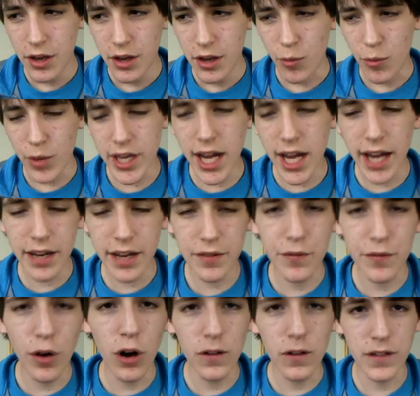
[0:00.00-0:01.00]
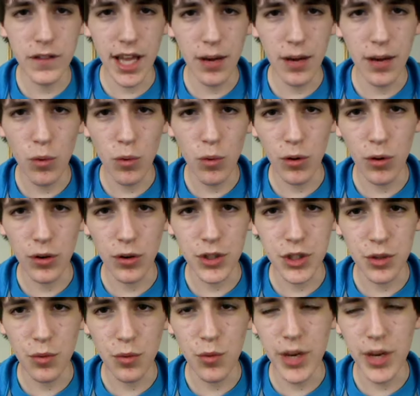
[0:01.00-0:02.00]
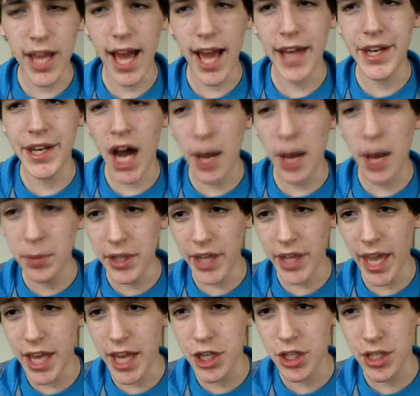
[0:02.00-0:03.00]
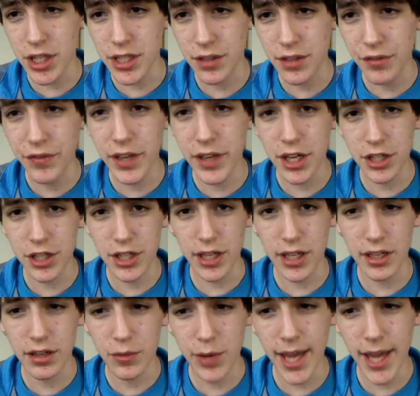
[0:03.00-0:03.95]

we got involved in that war, so we had an obligation to finish it.